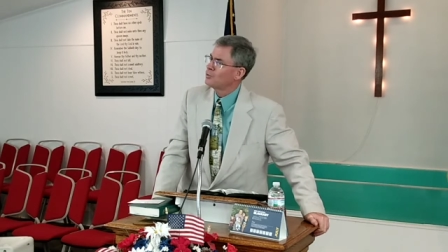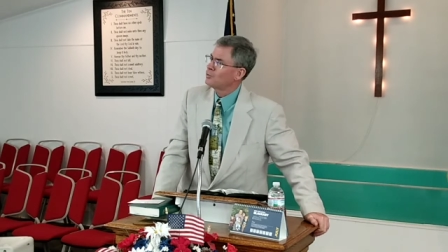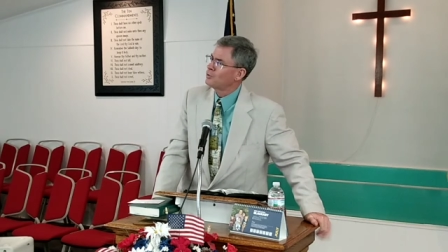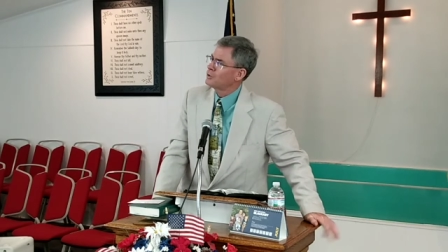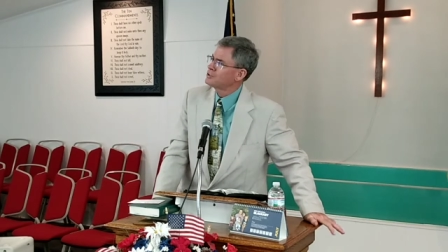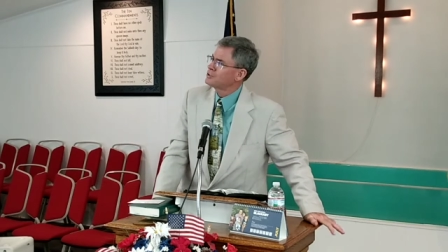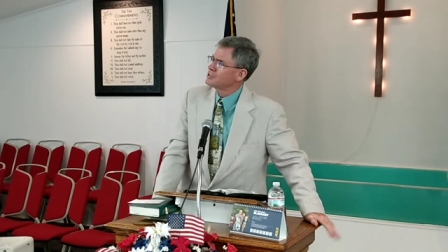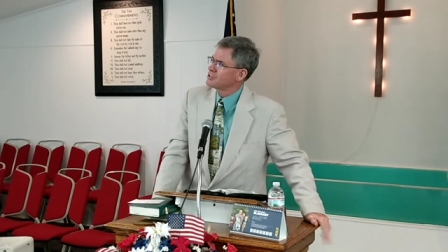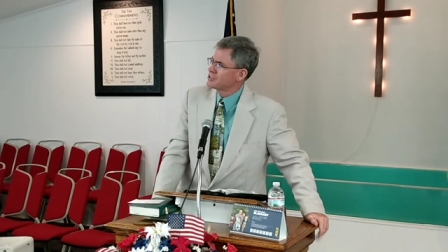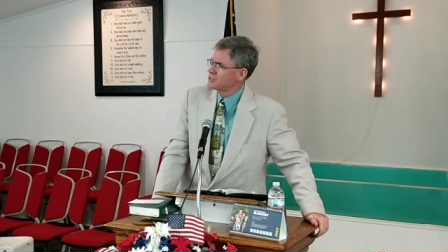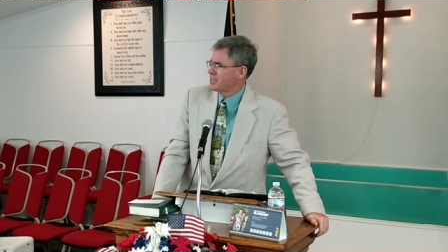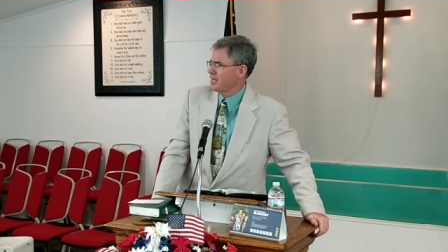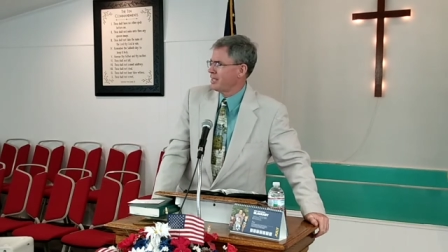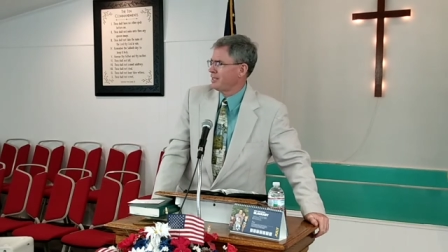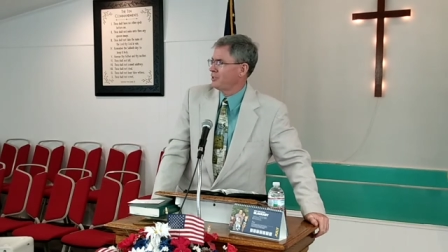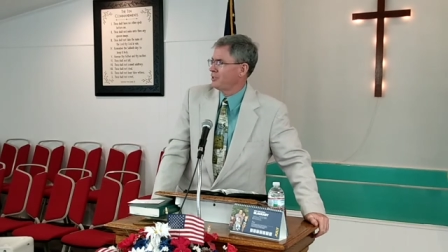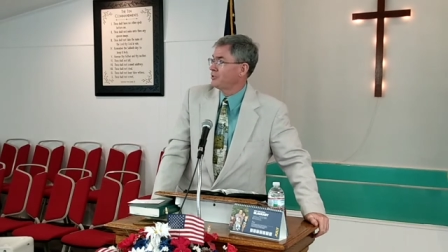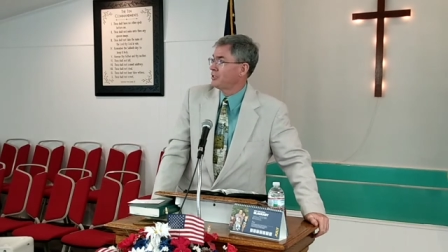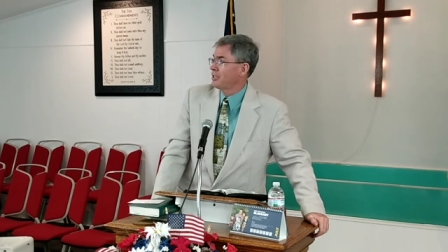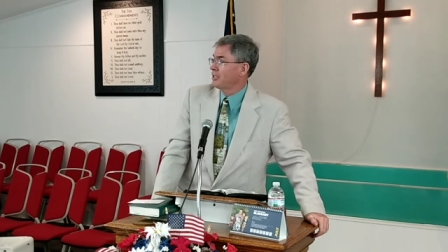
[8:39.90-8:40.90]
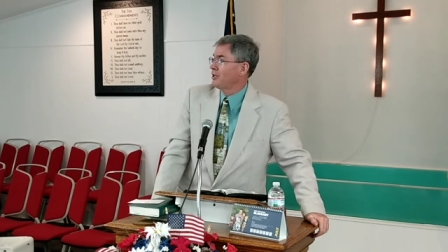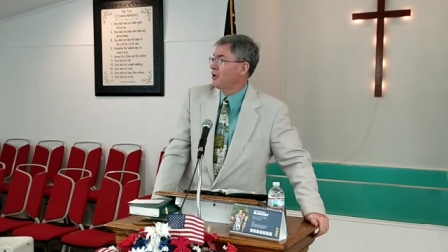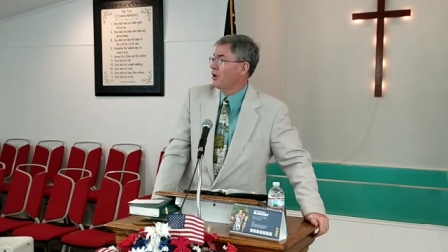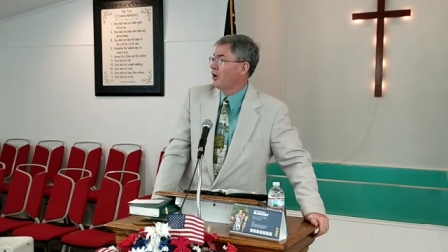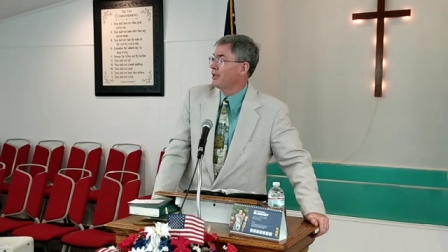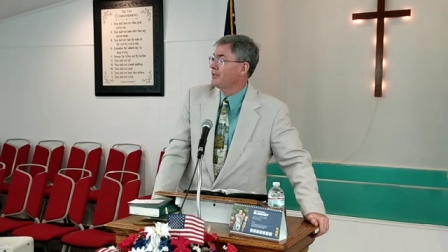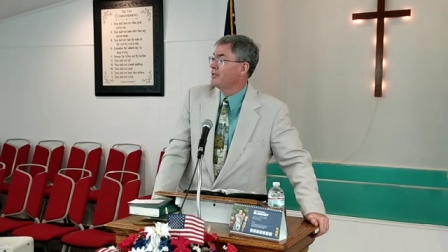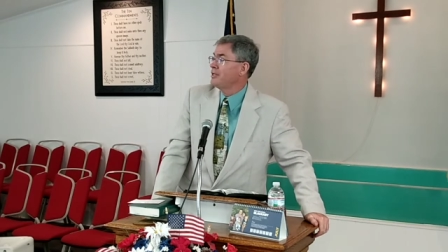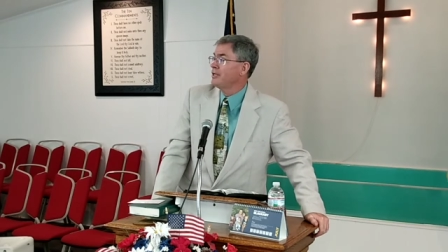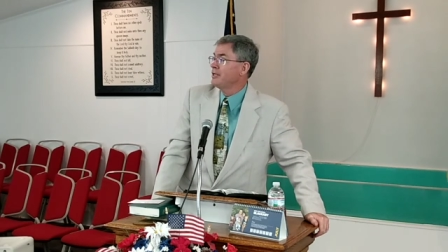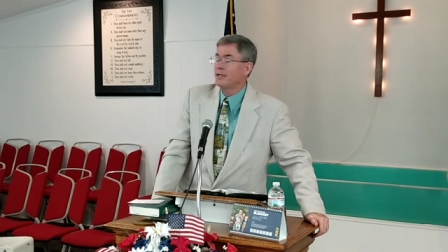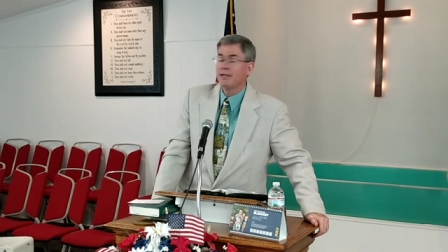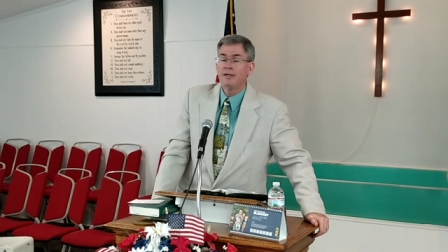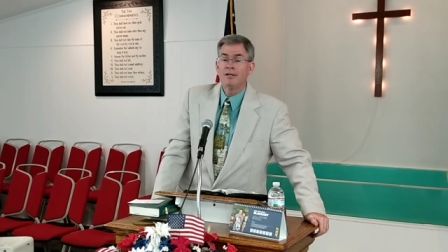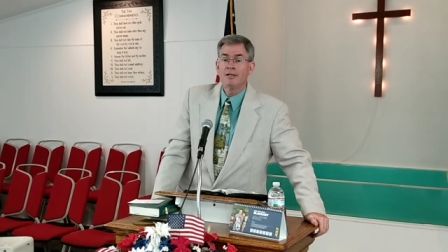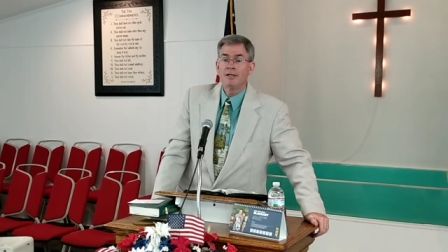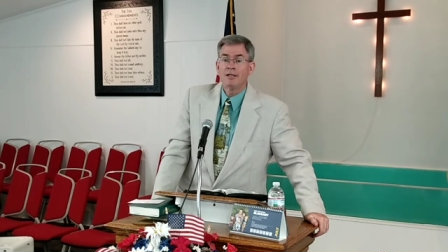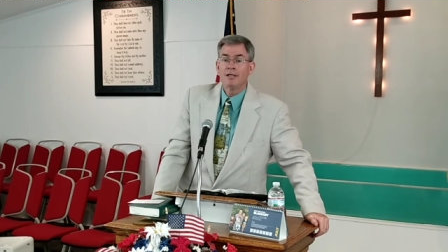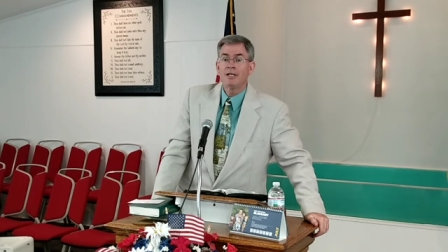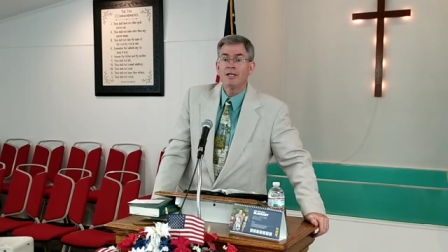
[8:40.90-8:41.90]
What does it say that God did
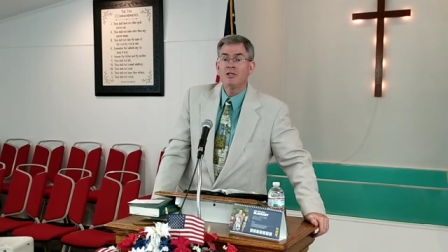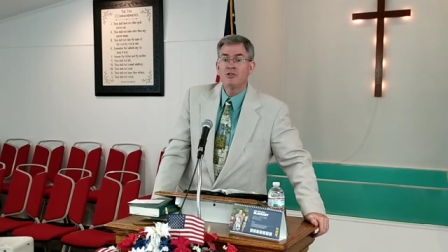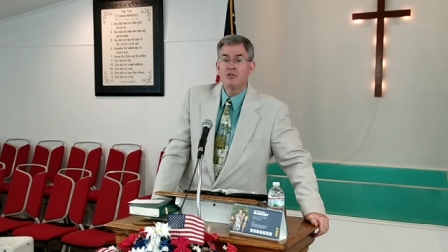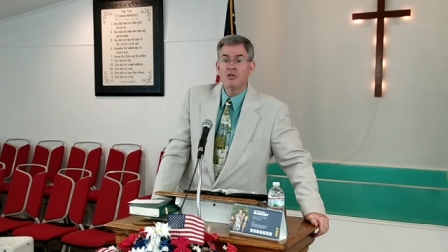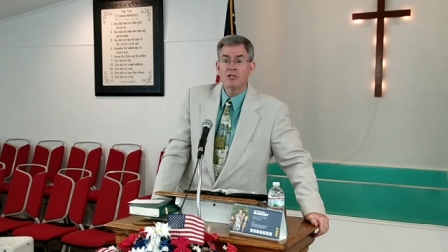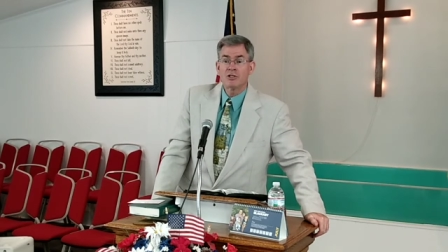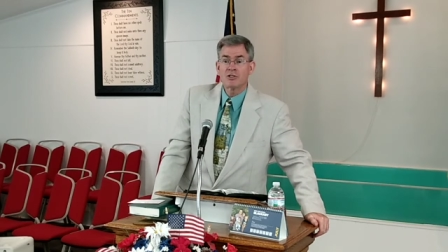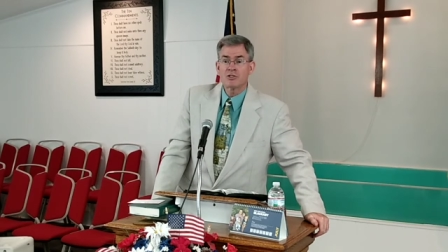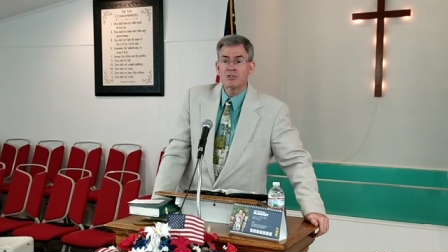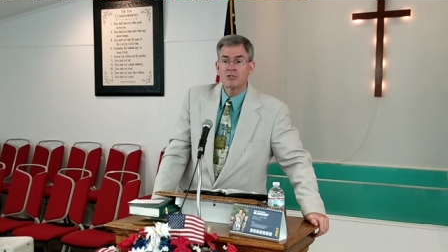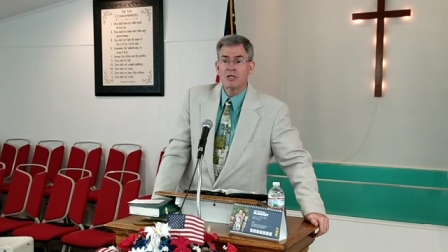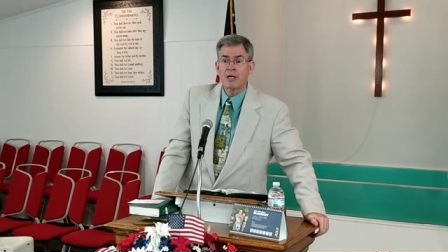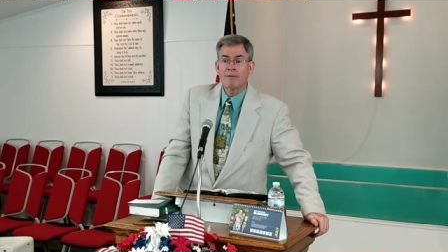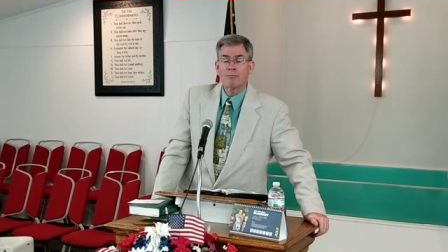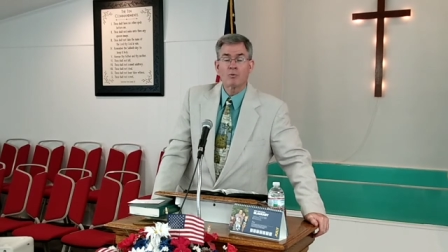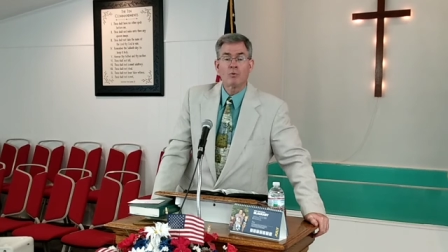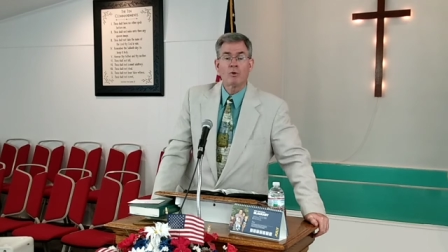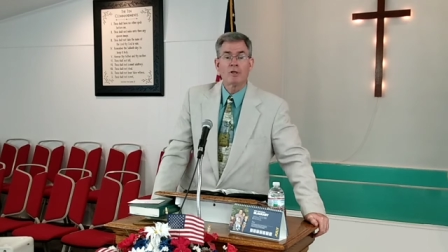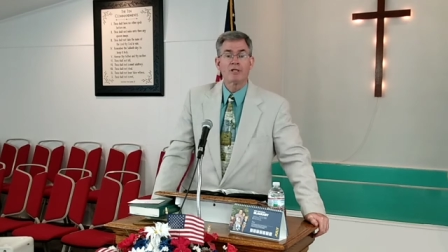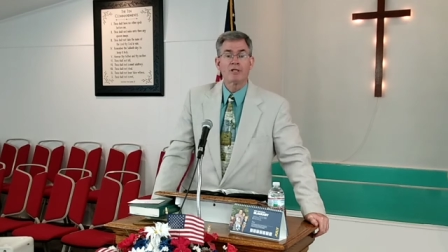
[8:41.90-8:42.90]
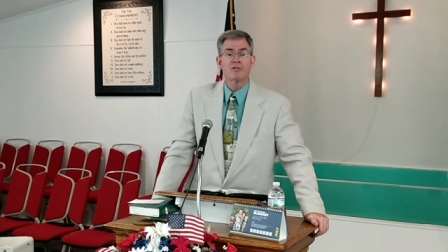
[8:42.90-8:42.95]
in Genesis chapter 1?